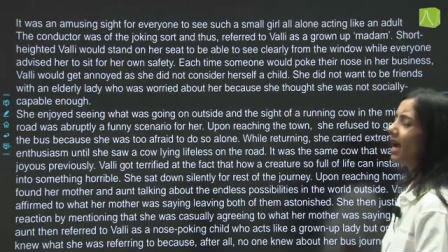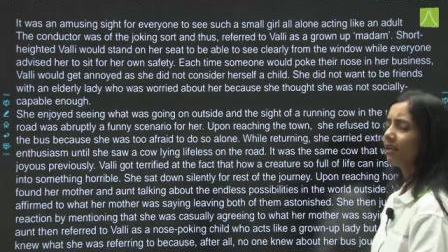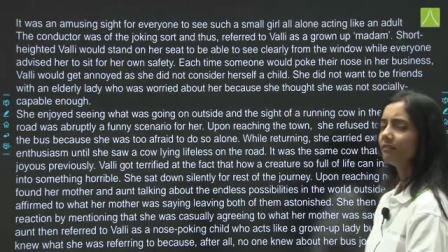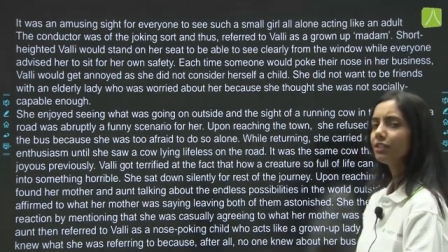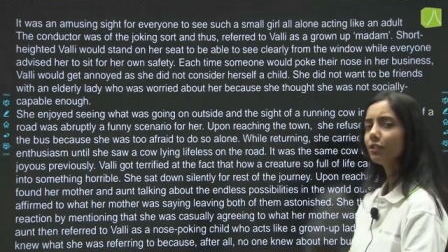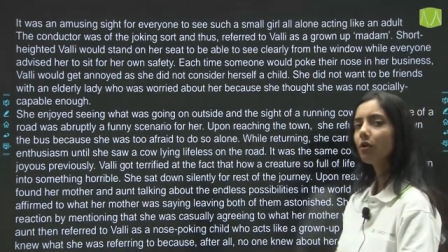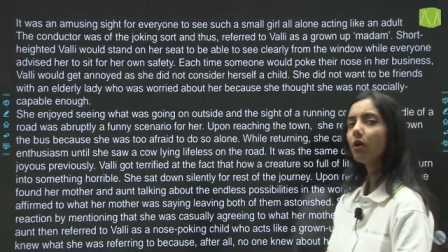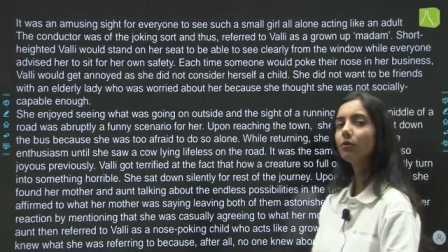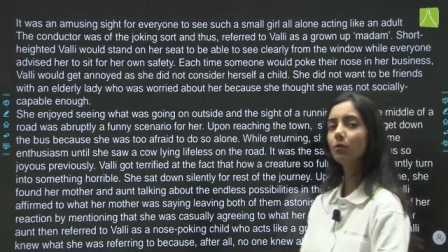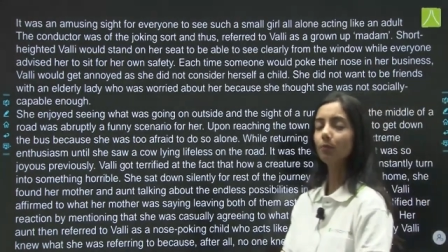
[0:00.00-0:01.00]
And when she
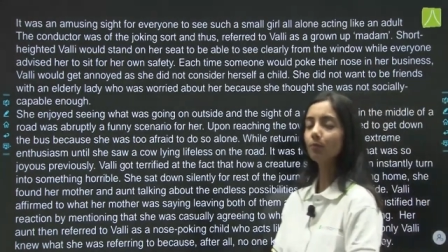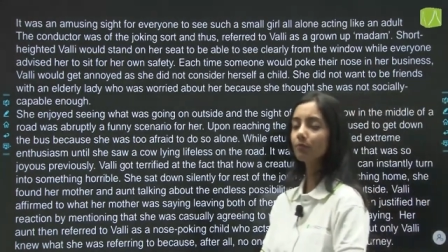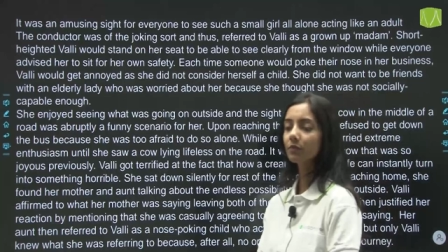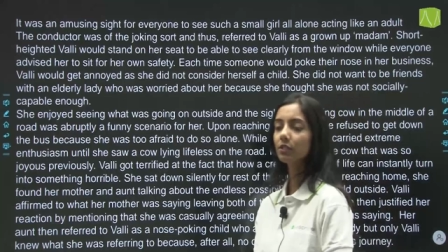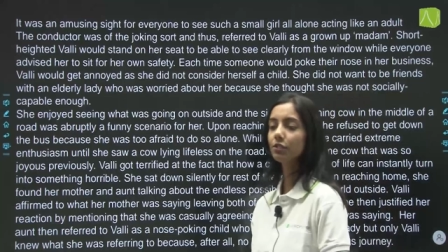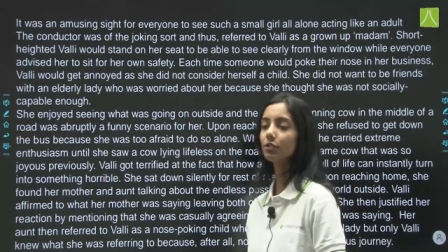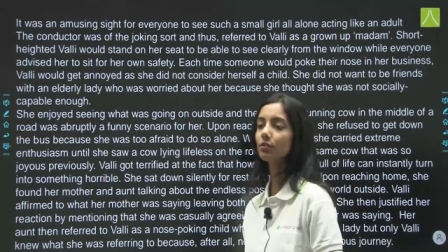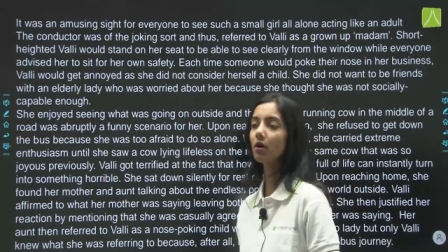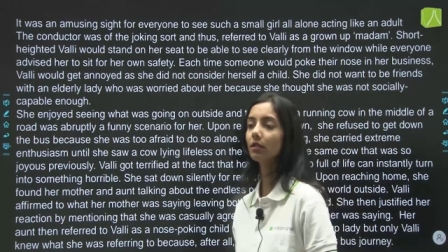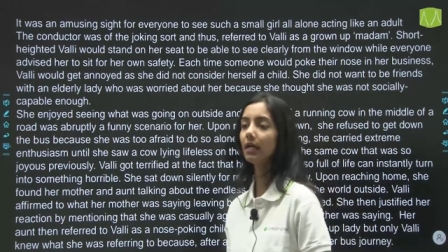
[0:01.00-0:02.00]
got home, she
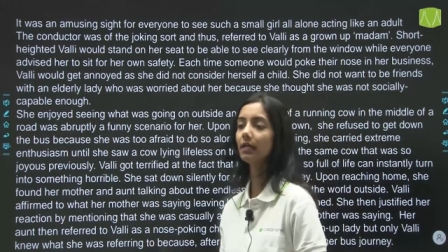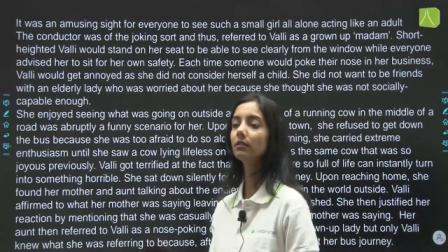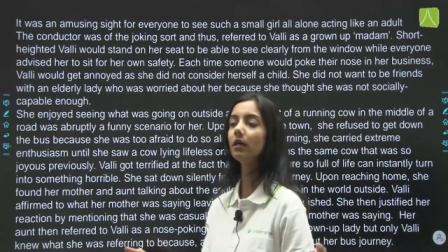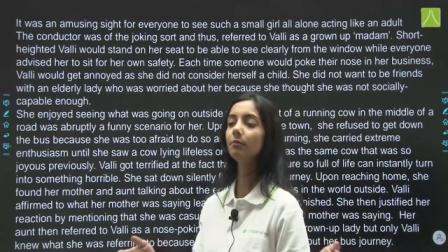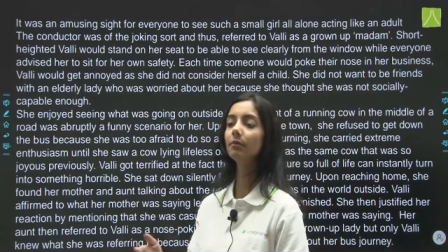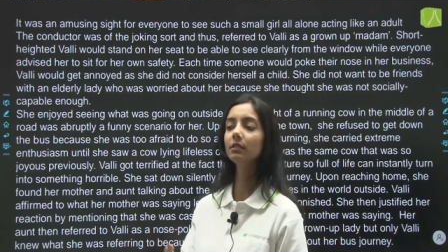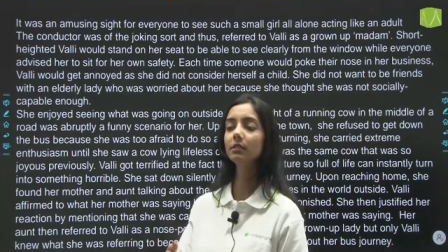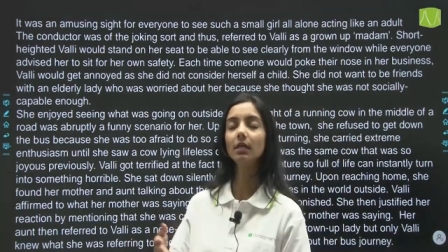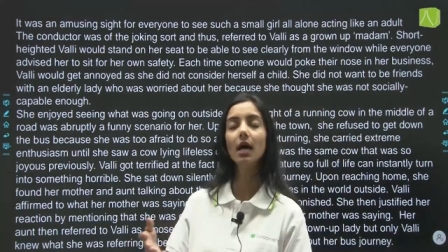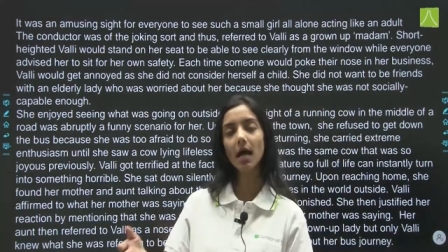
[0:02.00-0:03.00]
saw that her
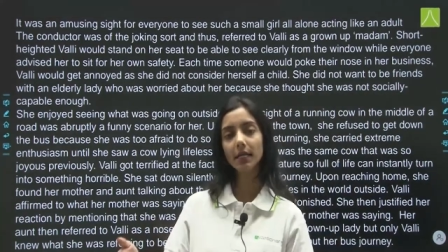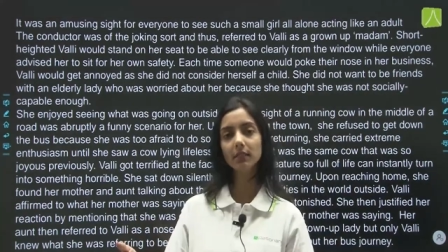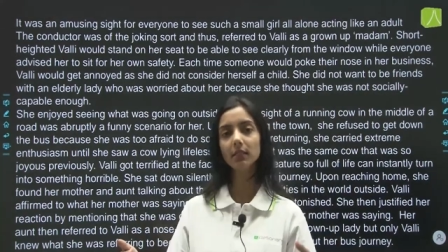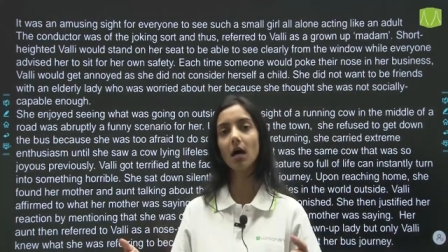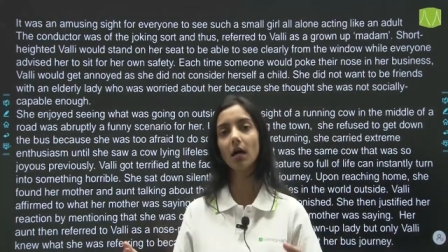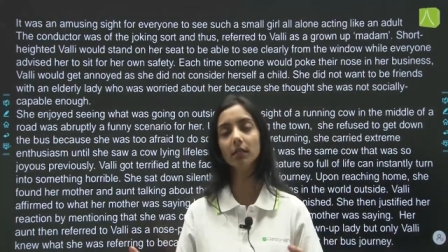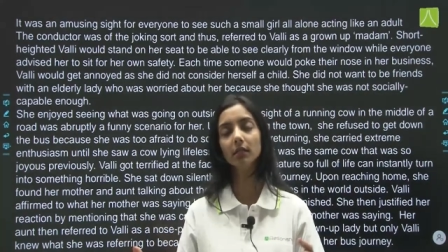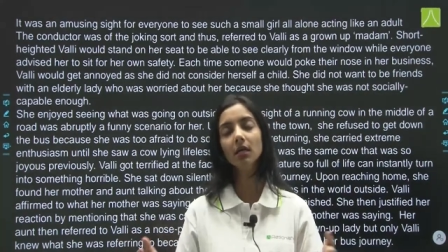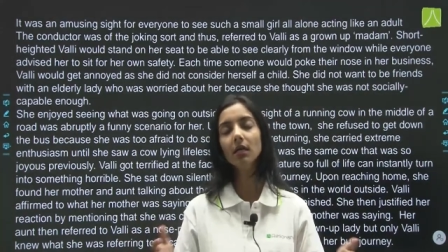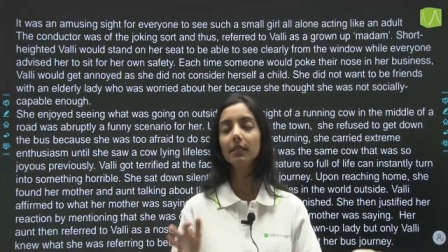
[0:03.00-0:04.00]
mother and her aunt,
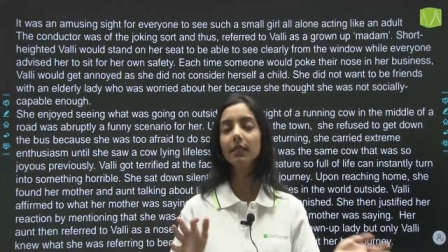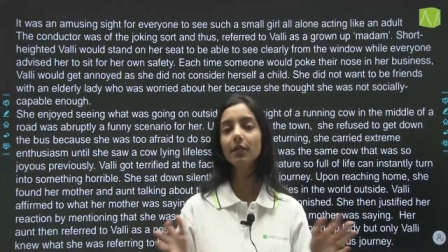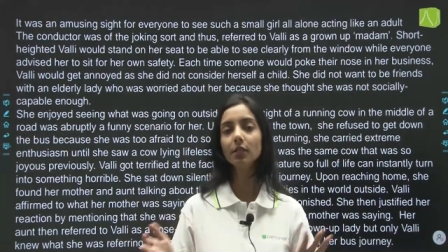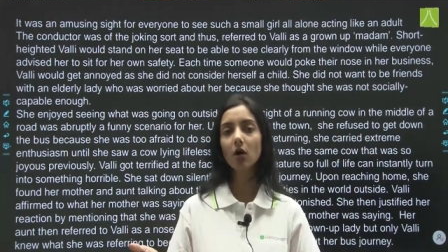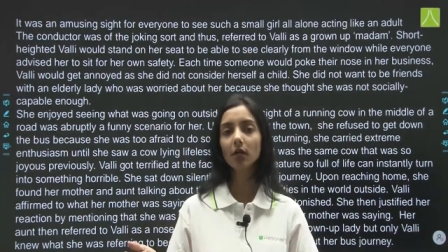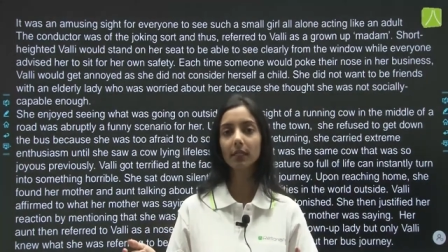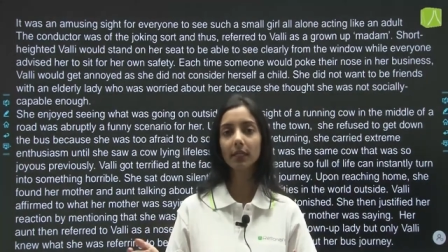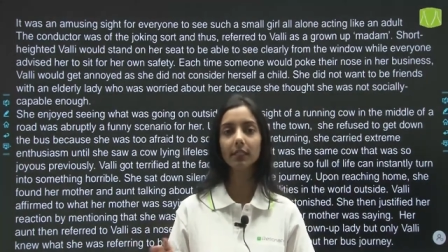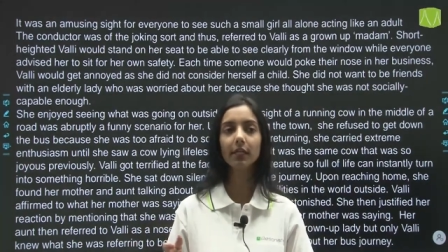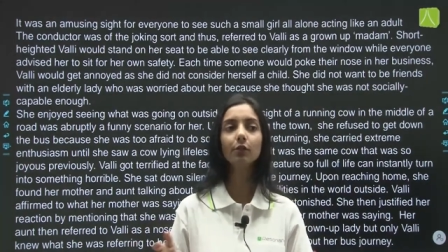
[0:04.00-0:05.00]
they are talking,
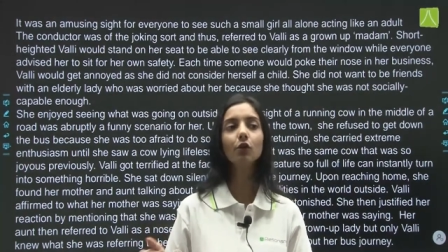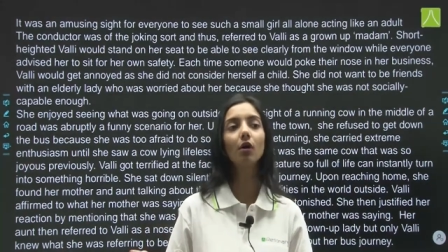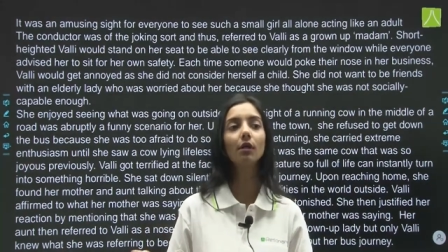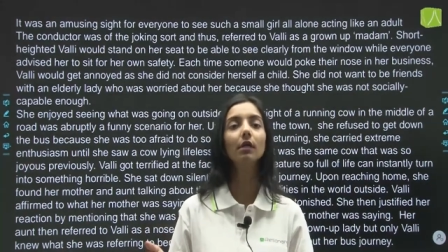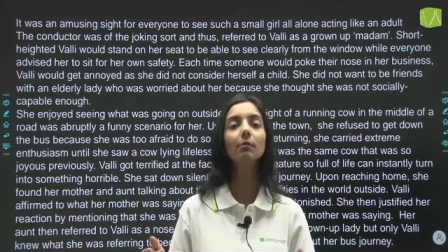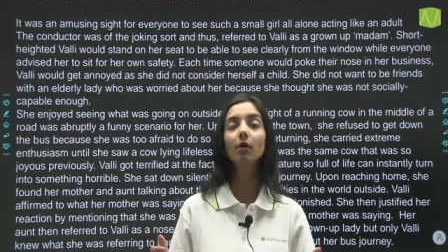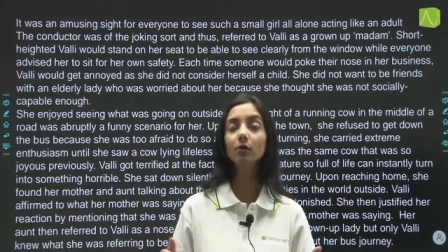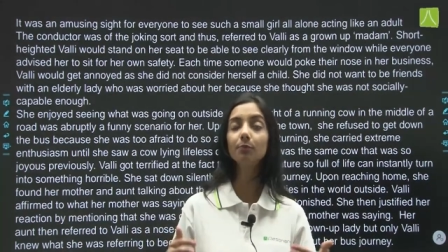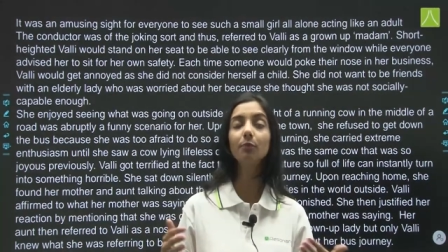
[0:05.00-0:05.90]
and they are talking about the